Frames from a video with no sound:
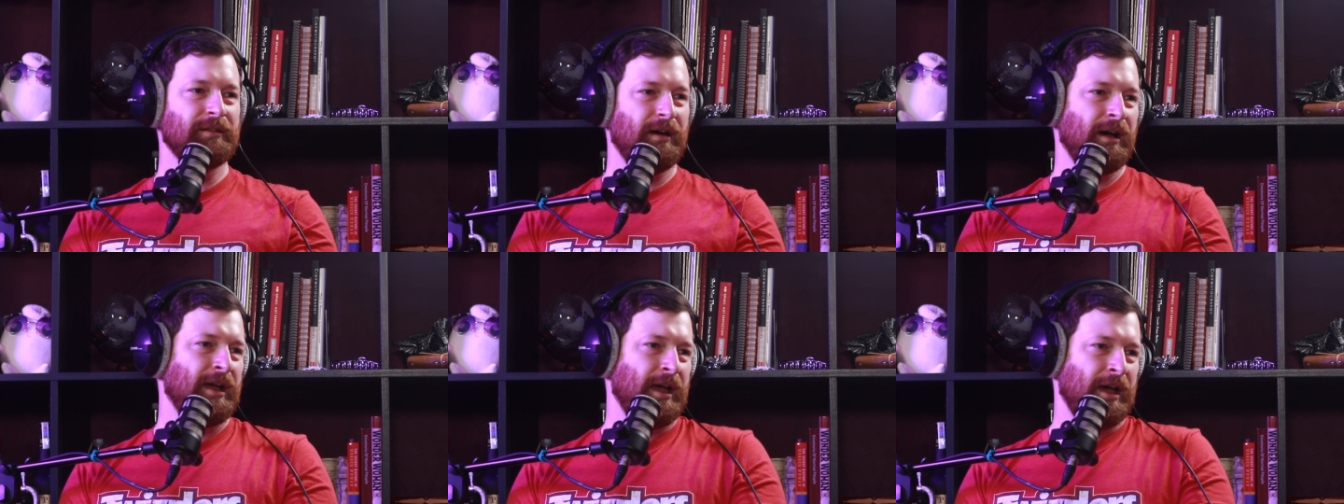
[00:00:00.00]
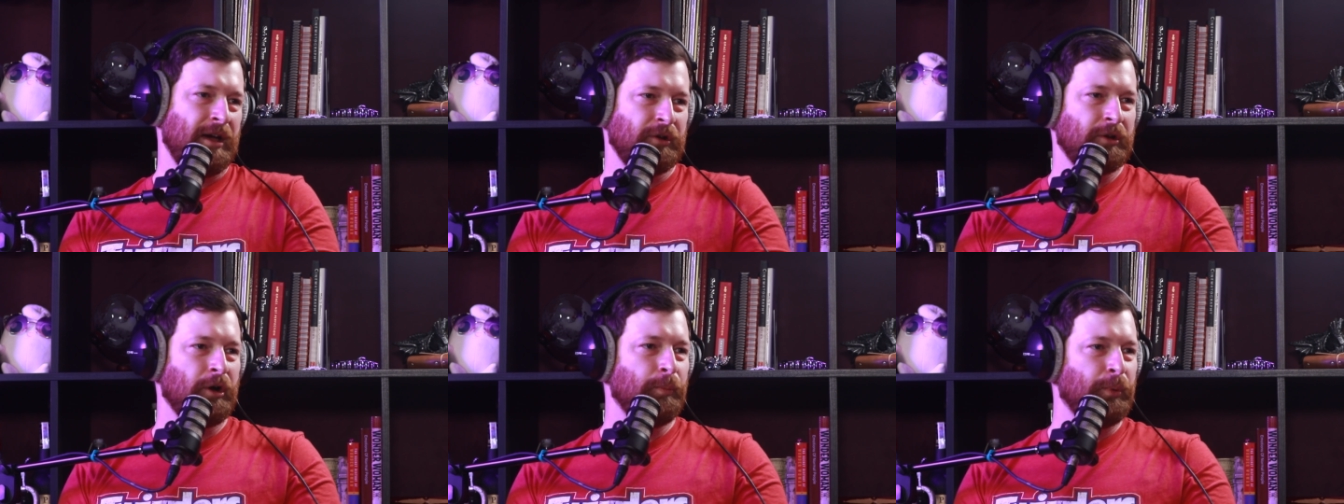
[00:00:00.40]
I had a
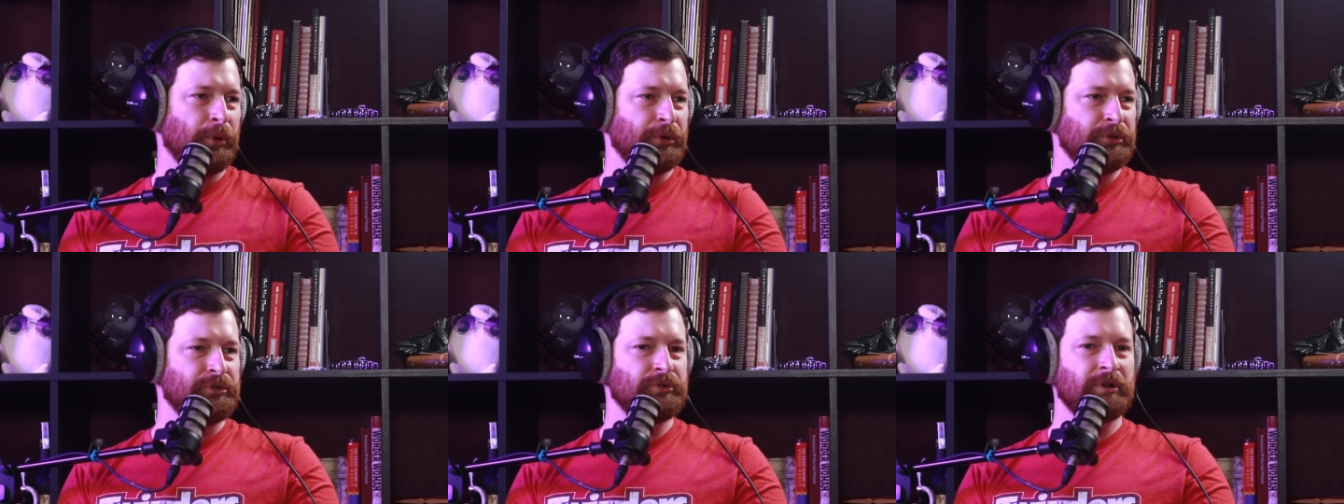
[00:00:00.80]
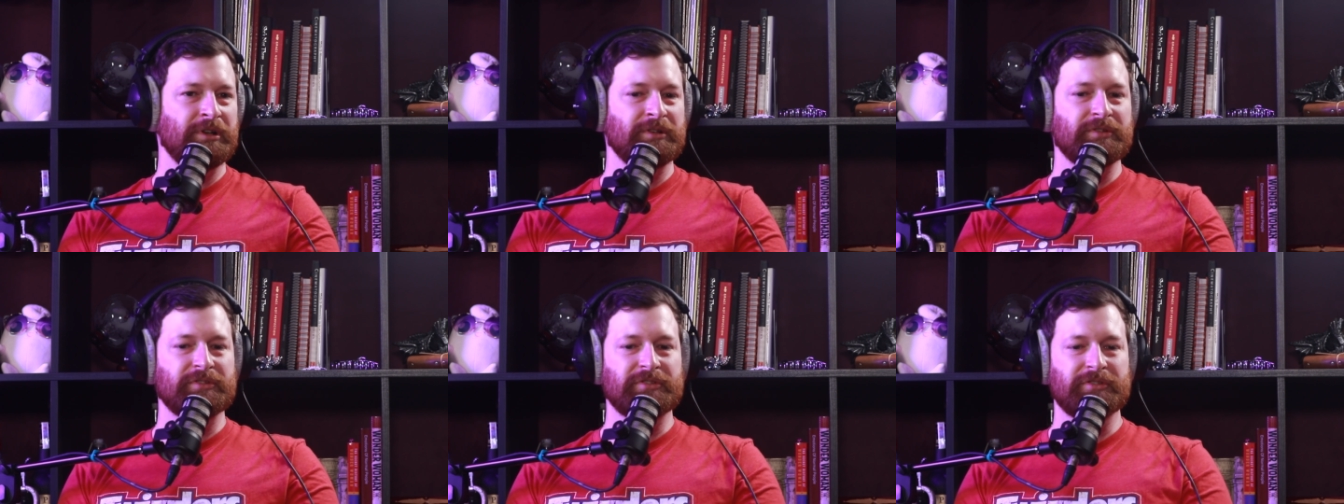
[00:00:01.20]
couple of
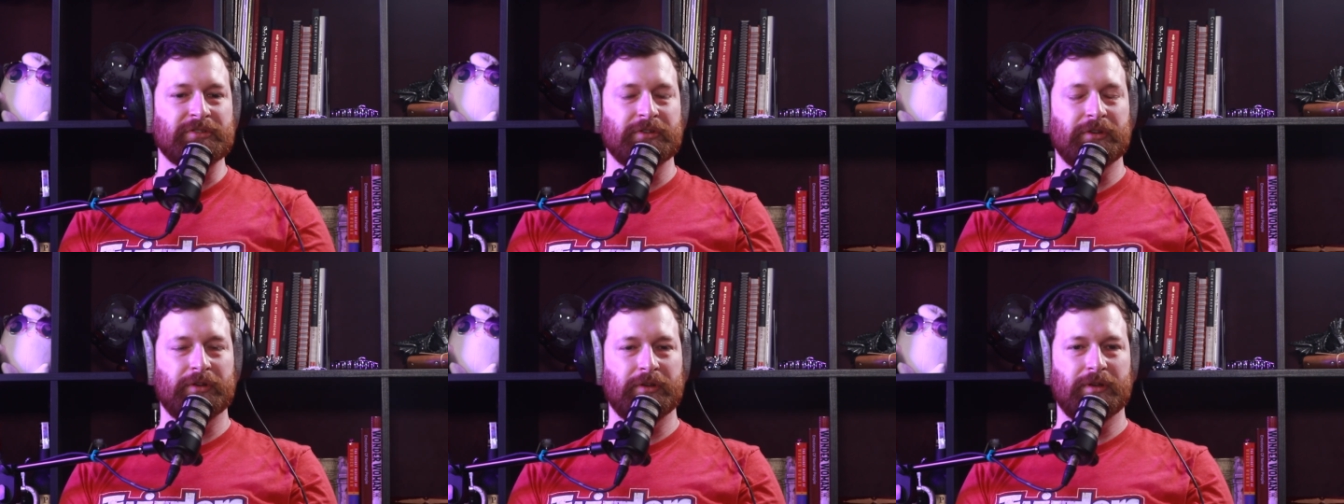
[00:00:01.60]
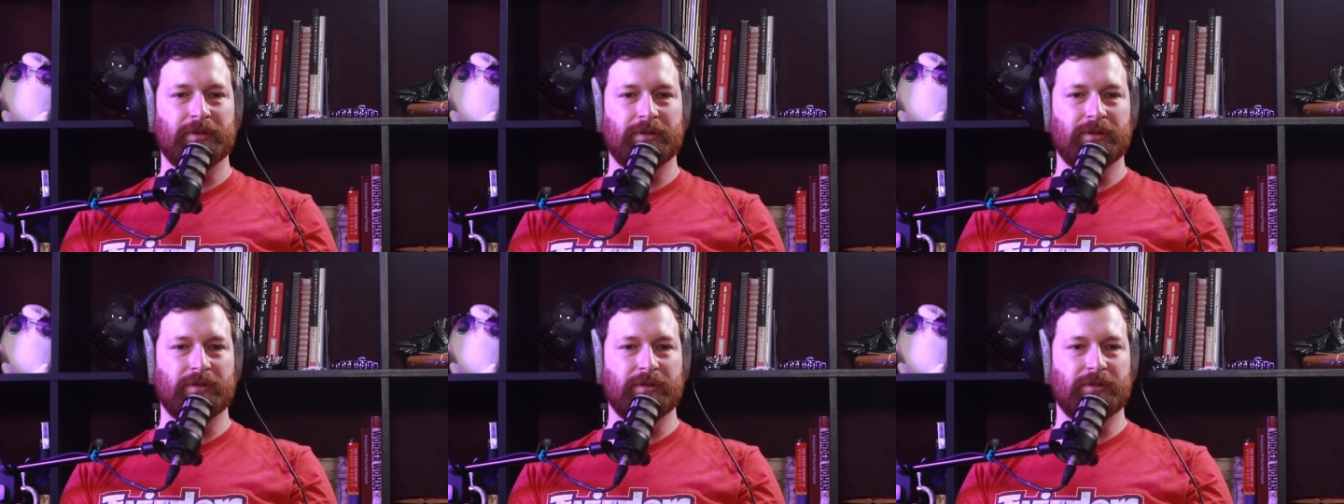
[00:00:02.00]
drinks
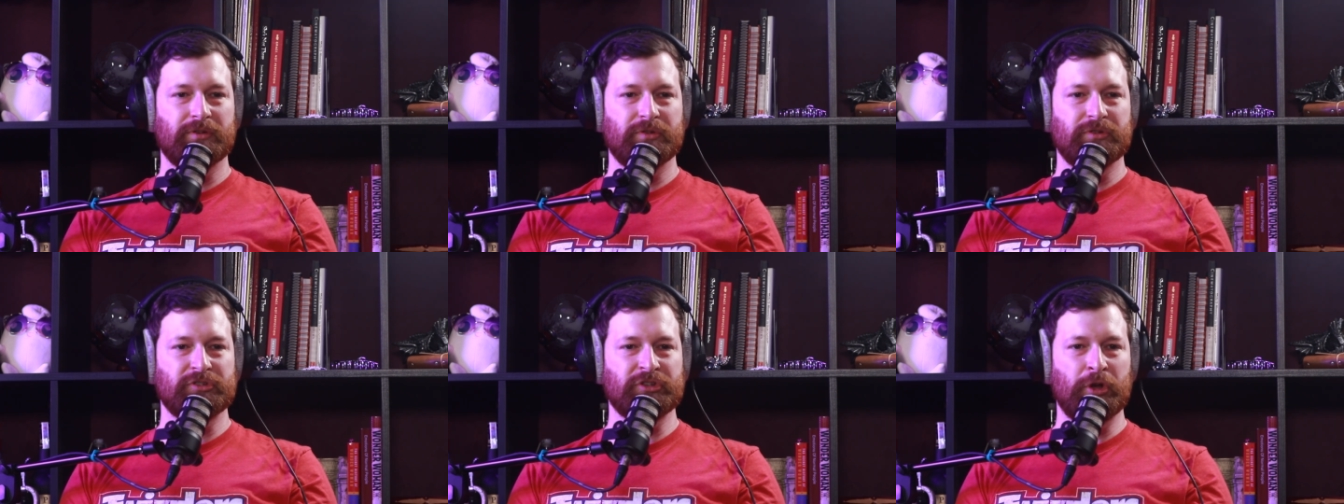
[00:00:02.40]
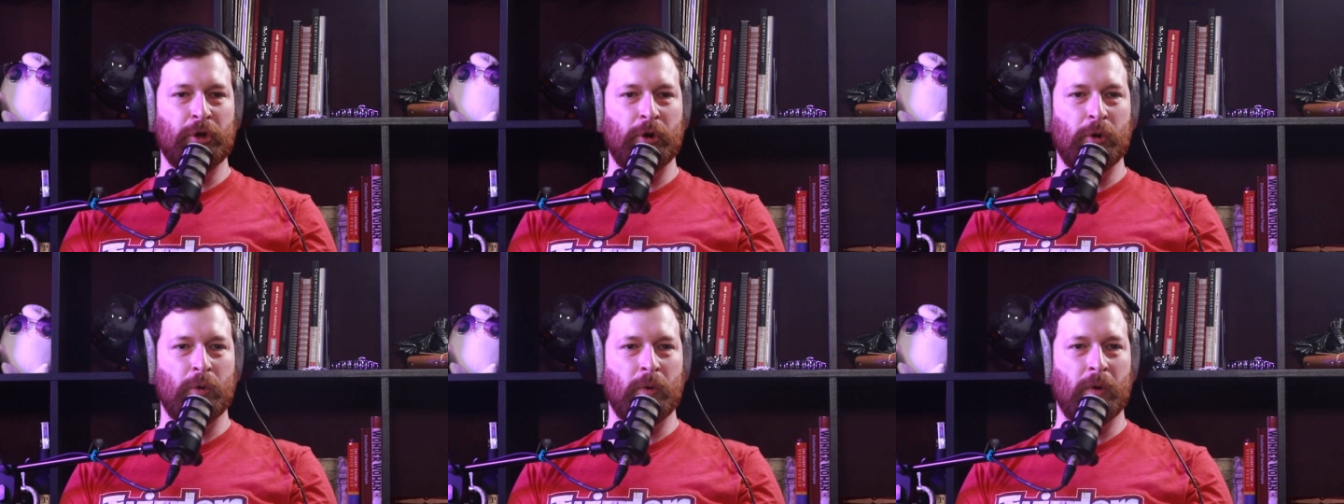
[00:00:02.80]

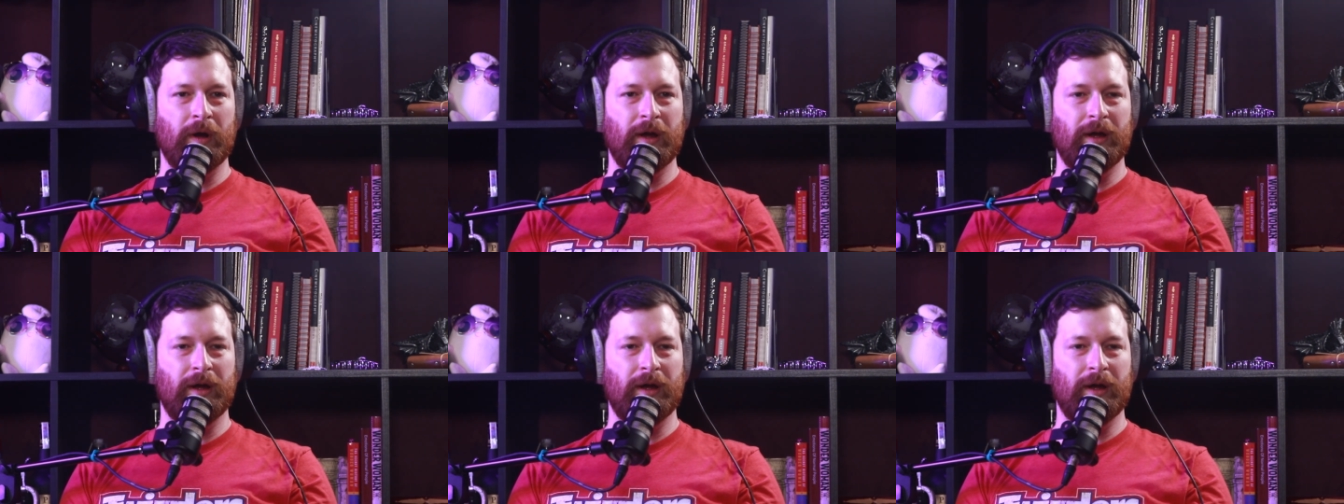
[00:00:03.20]
so